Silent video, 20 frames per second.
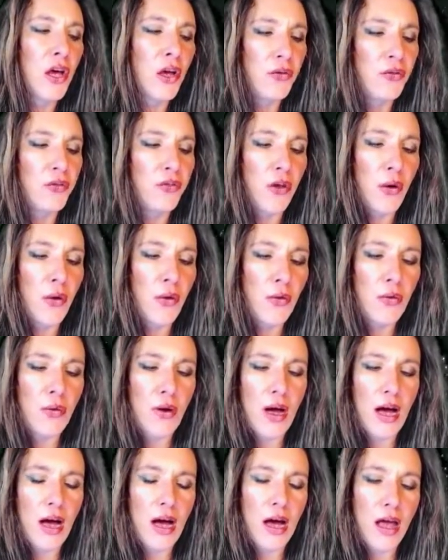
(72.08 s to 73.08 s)

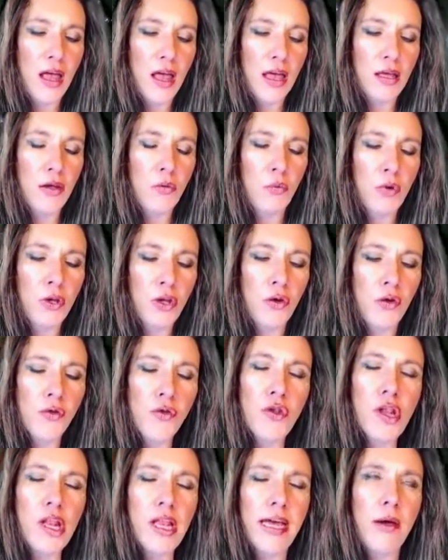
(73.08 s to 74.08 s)
So
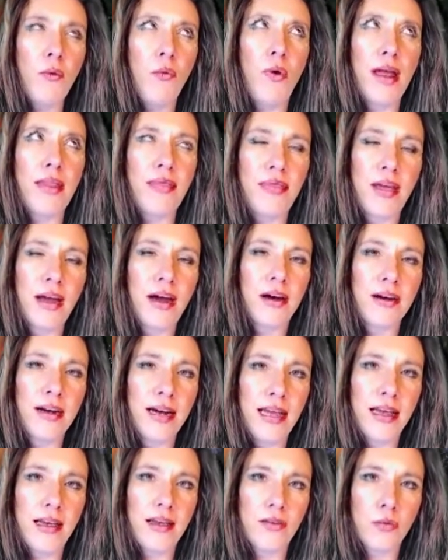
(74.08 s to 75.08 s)
usually when there
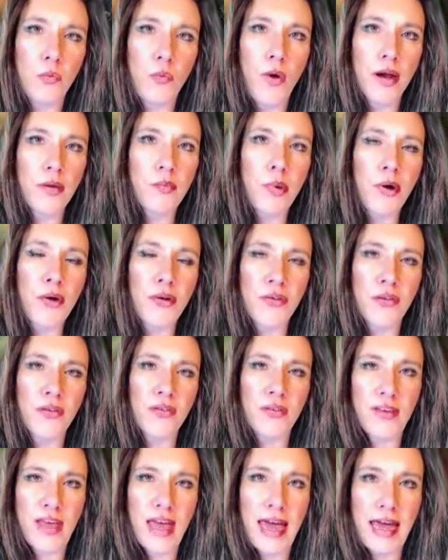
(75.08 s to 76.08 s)
is one
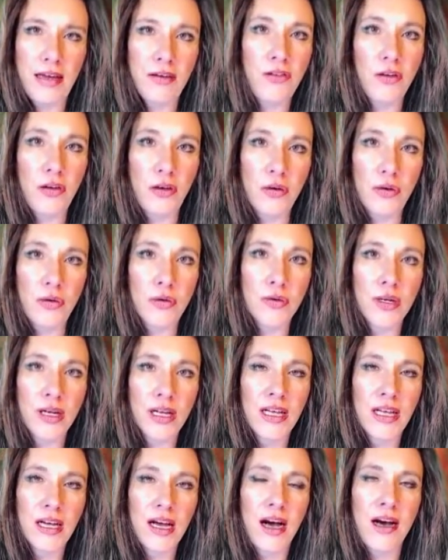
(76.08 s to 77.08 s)
person's Ketu
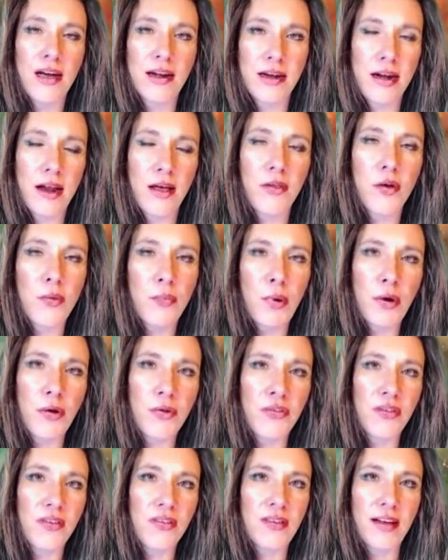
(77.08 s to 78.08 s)
on another
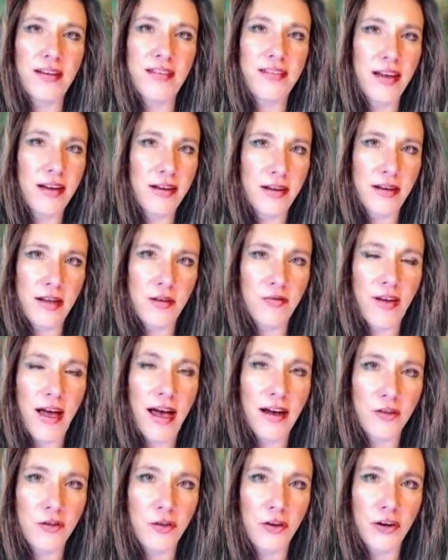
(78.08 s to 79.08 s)
person's identity
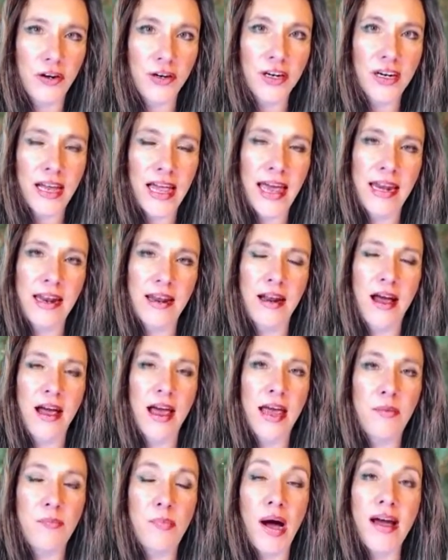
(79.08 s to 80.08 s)
factor,
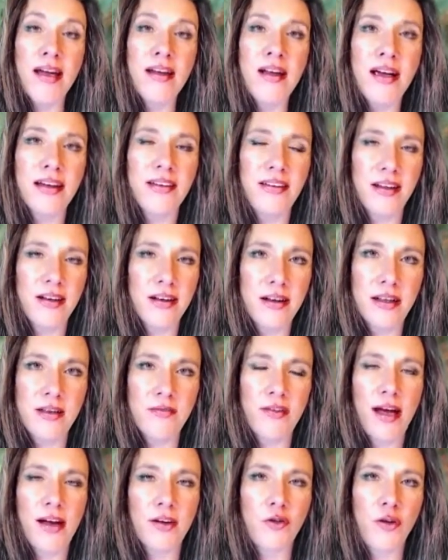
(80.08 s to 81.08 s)
and by an identity
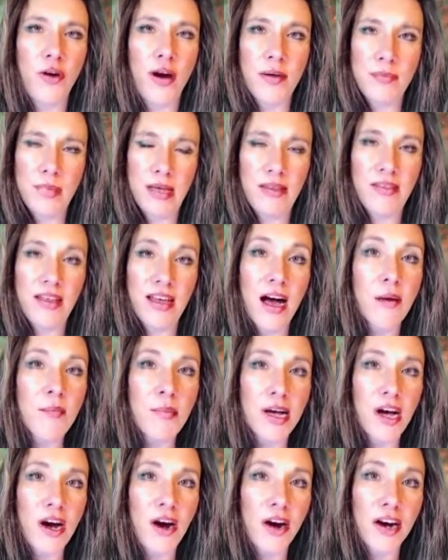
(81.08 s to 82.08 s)
factor I mean the
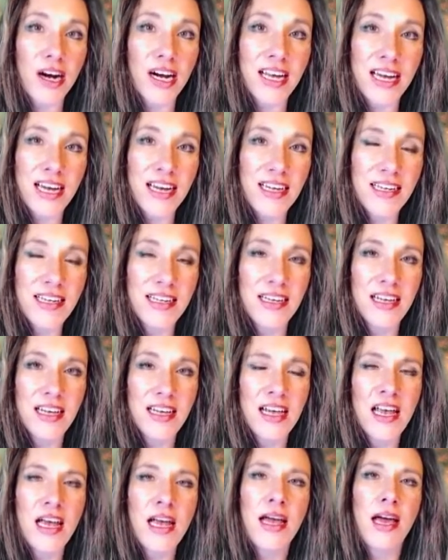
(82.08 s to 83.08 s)
Atmakaraka,
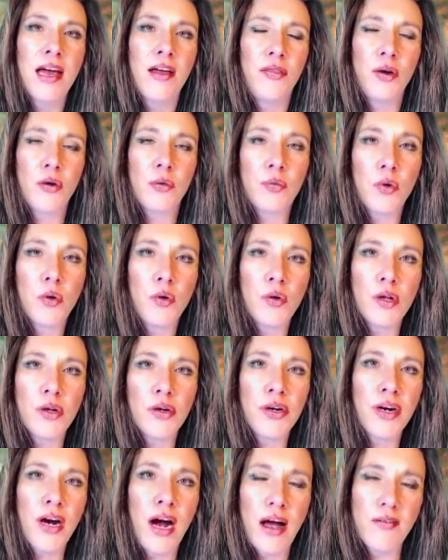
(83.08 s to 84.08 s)
the
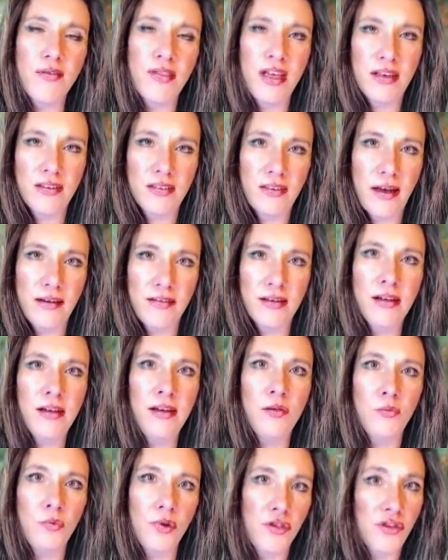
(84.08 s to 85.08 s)
ruler of the
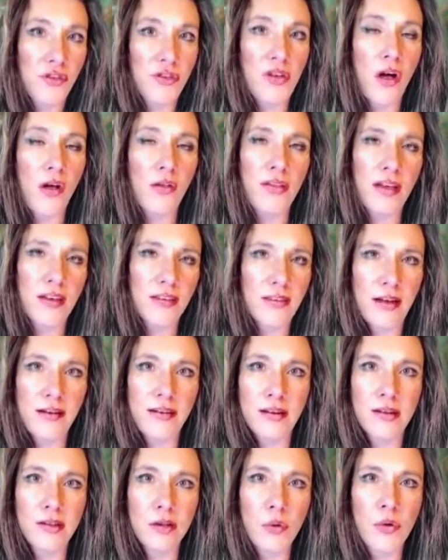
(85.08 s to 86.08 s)
ascendant, which is called the
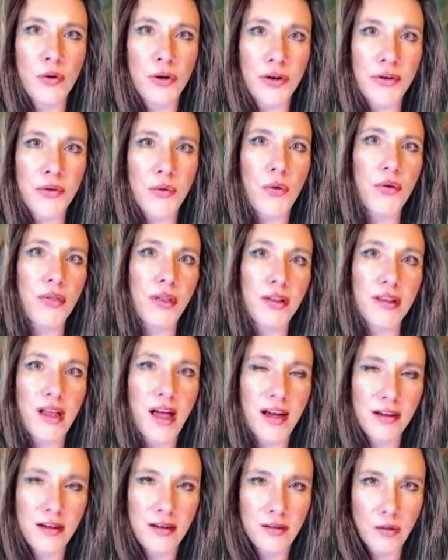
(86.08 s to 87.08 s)
Ascendant Lord or the
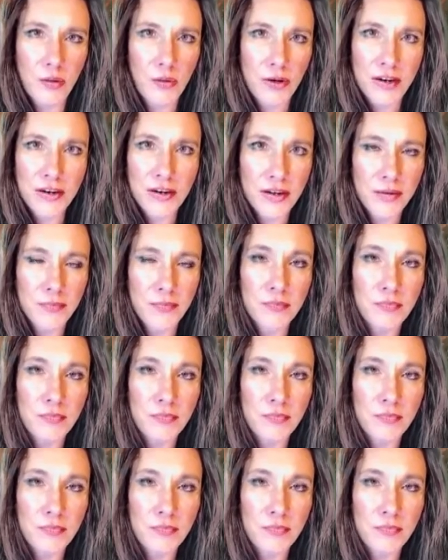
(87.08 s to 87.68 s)
Lagna Lord,